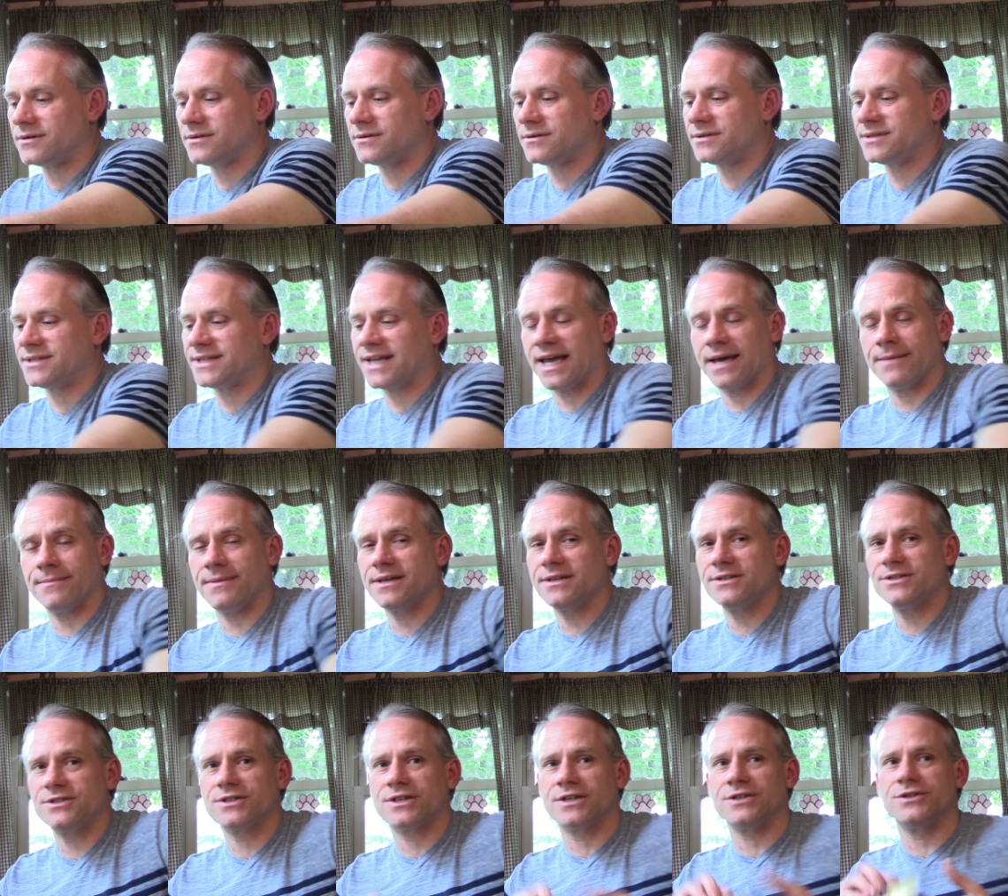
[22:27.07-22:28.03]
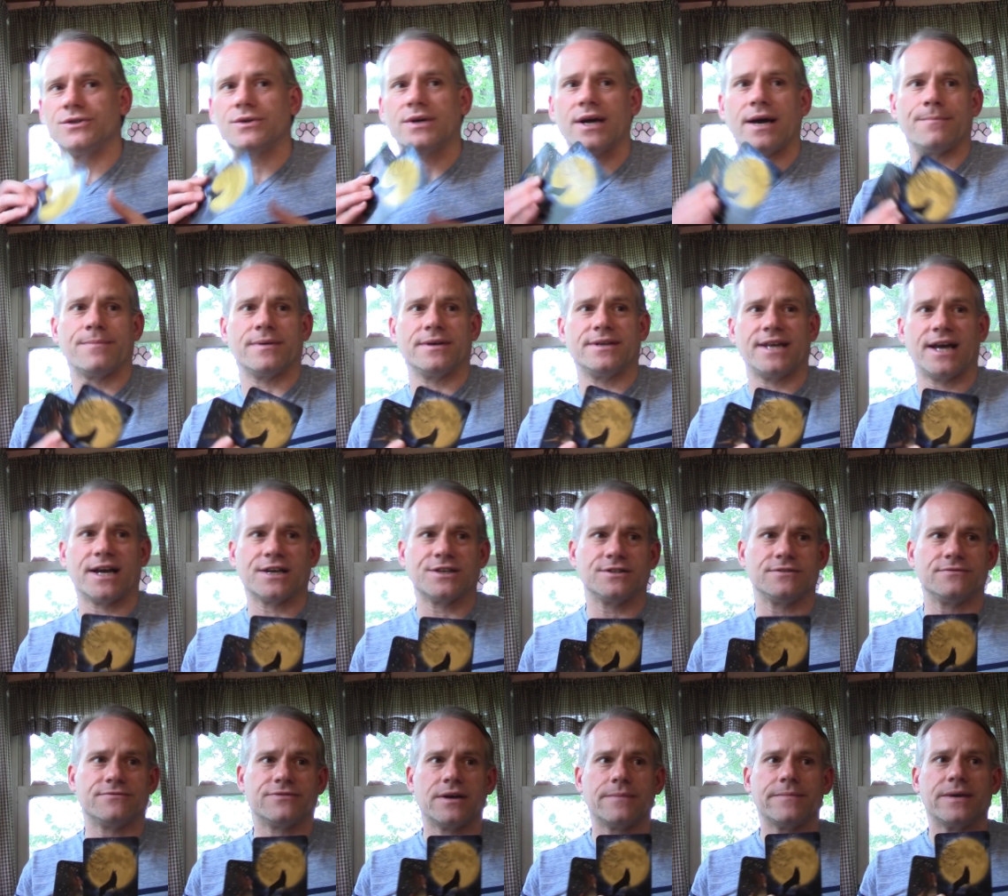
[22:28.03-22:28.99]
damage because you got
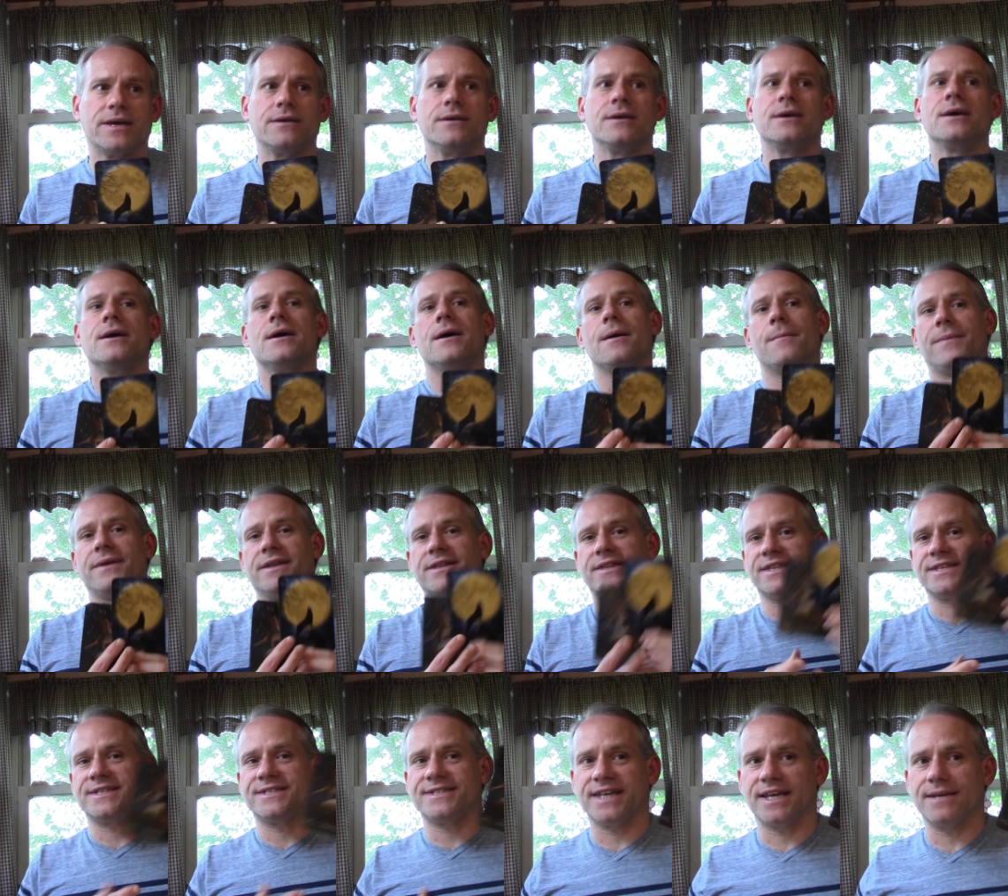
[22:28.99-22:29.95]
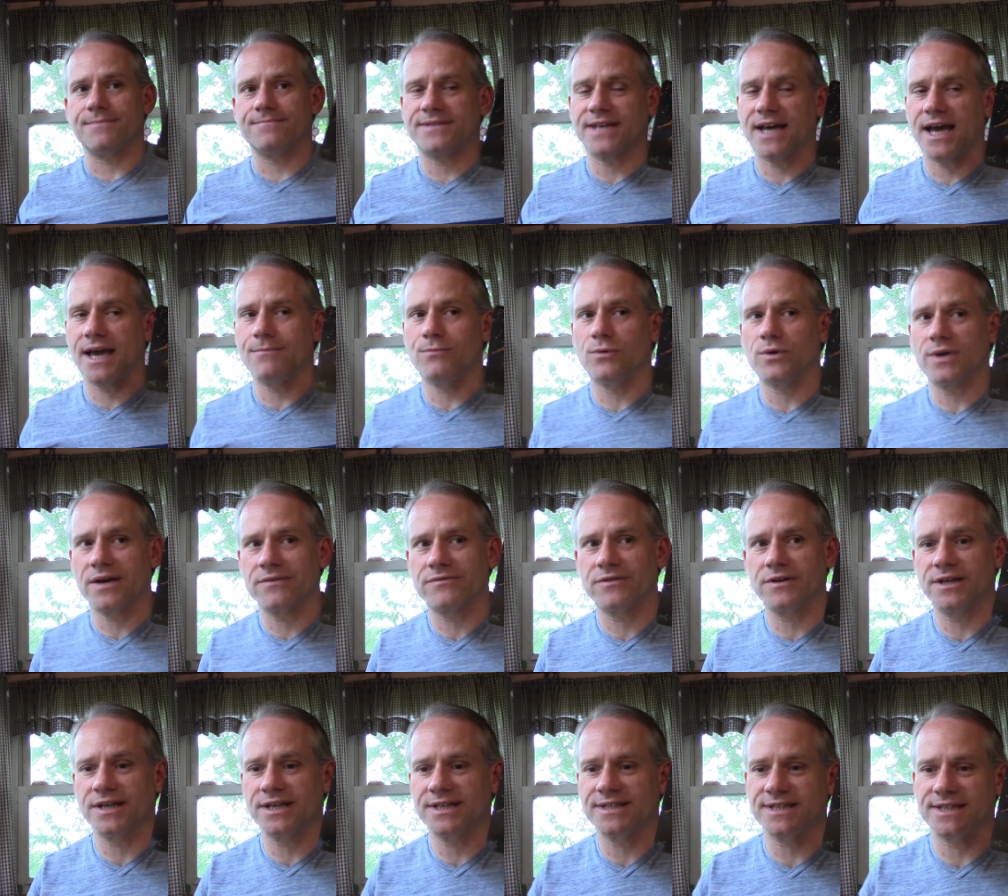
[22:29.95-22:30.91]
protection from it, but at the same time, whatever
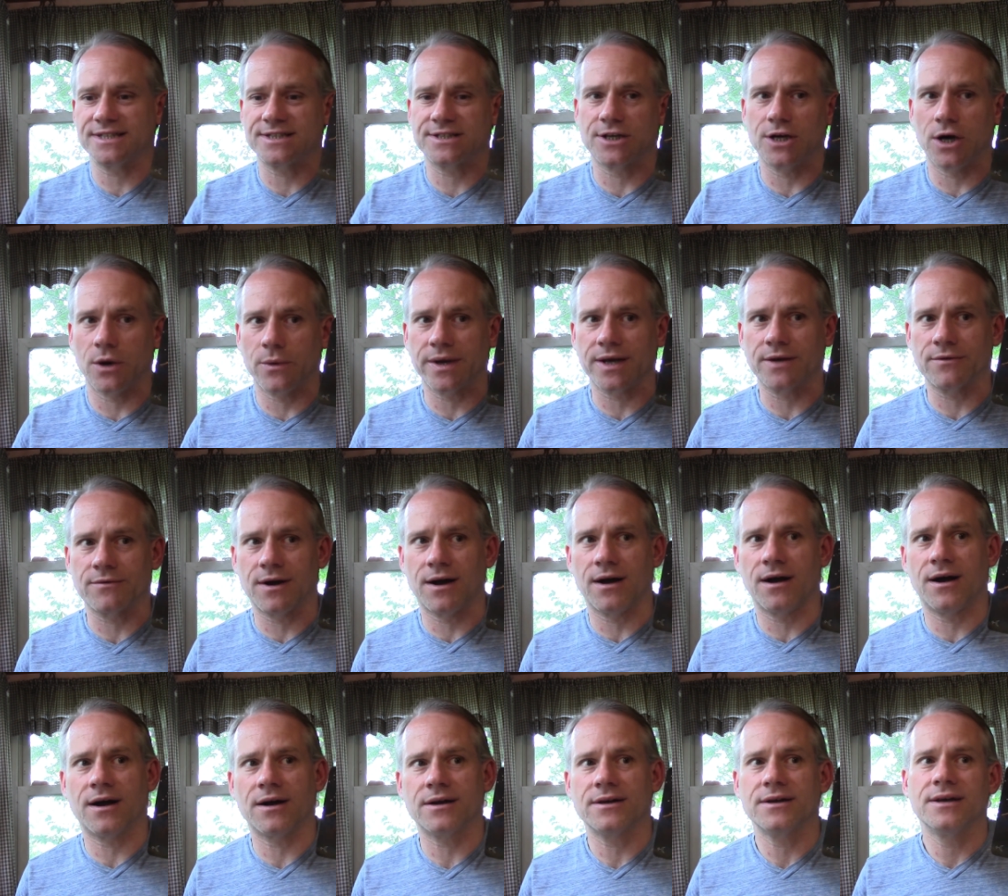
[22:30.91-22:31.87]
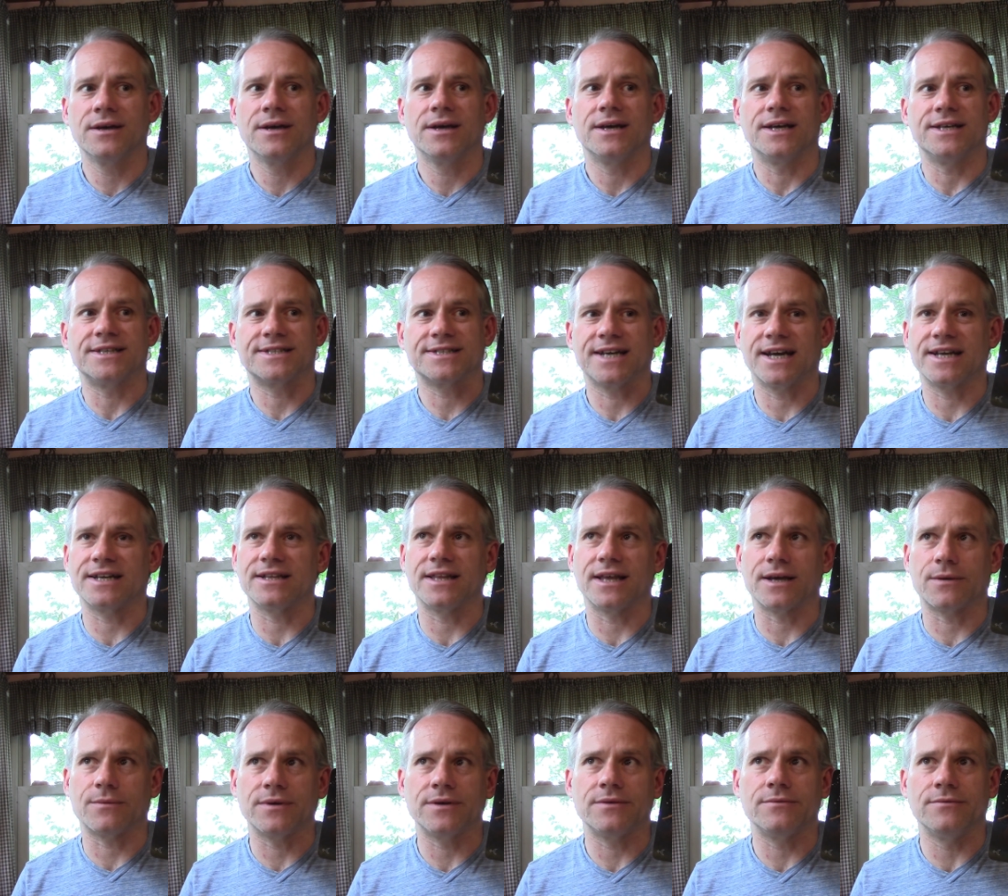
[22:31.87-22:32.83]
it is that's going wrong, it's kind of
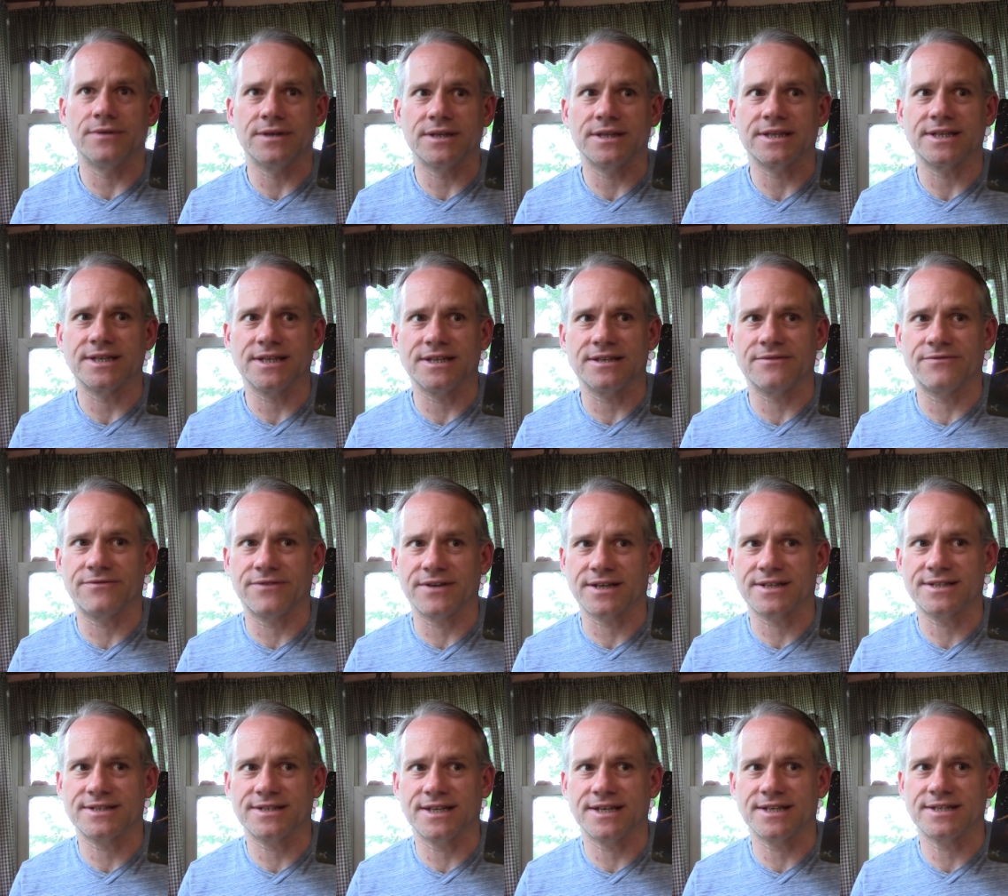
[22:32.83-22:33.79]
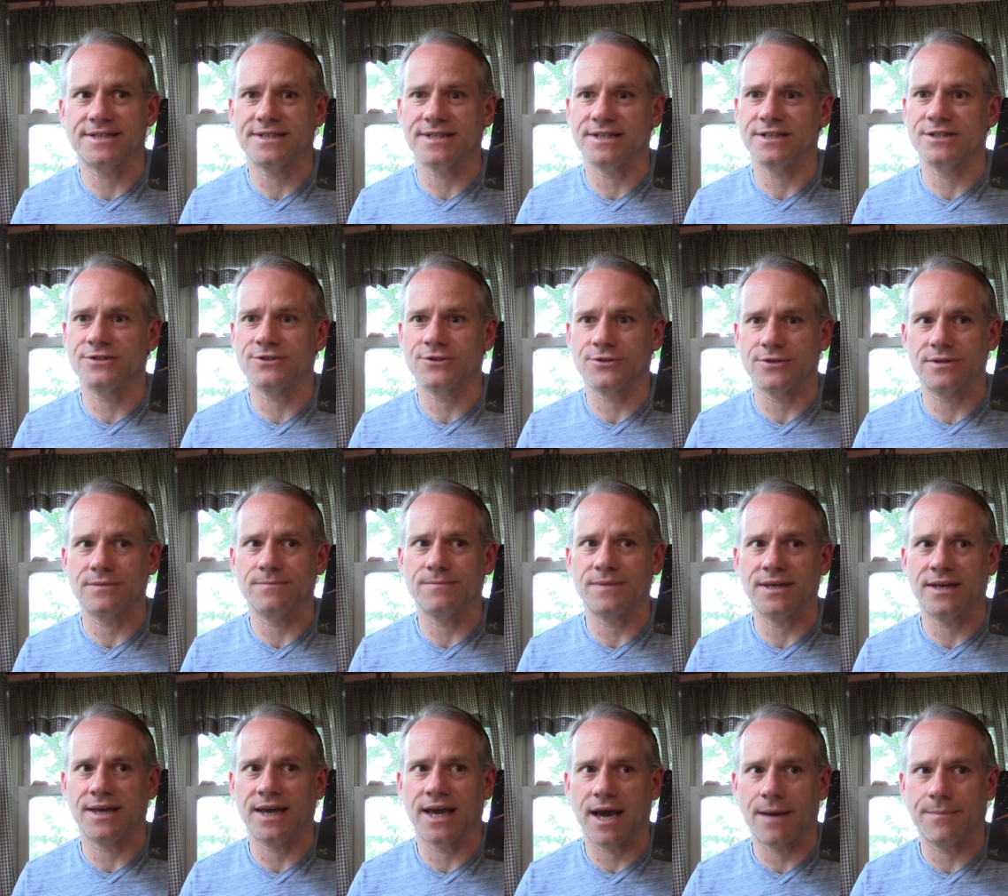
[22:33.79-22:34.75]
like we really need to fix this. This shouldn't
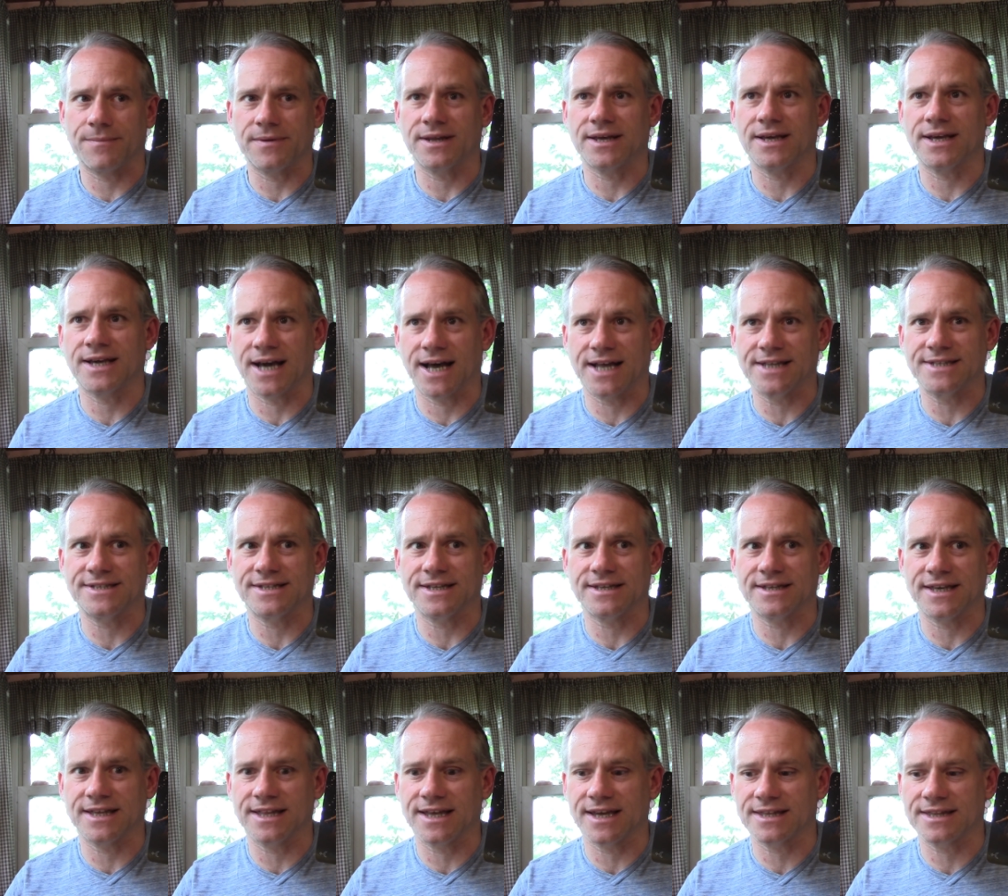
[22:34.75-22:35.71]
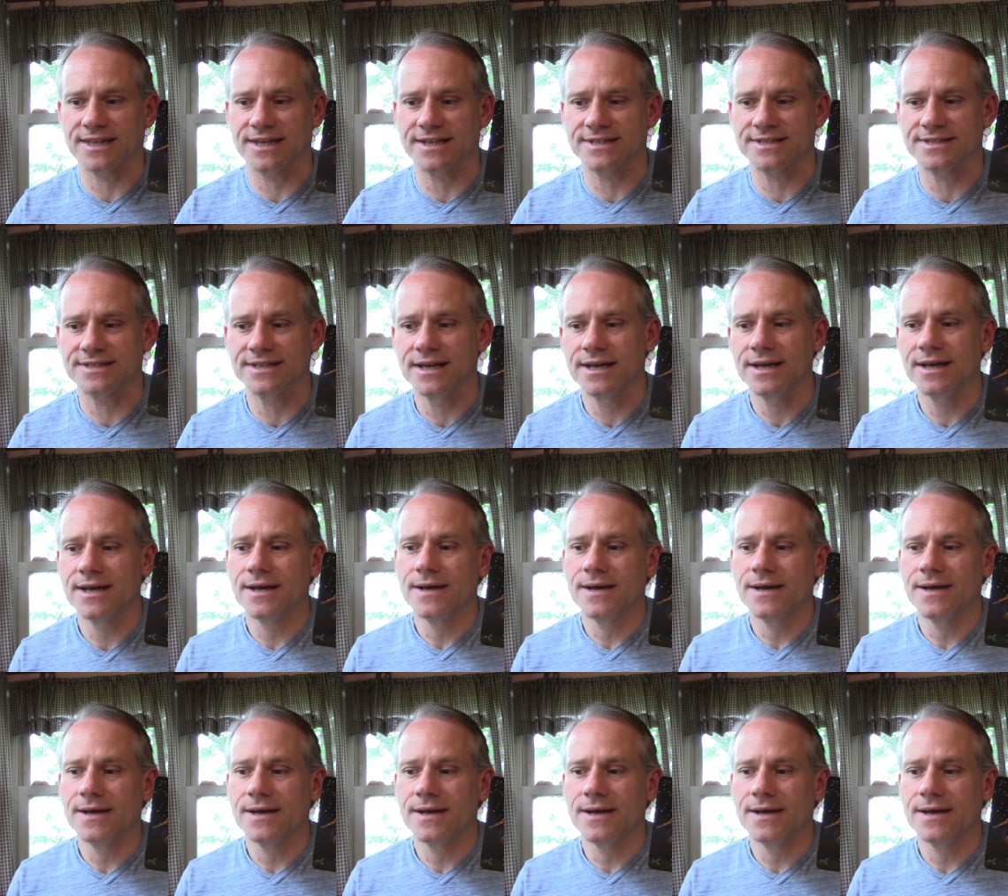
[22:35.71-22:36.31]
be happening constantly like this.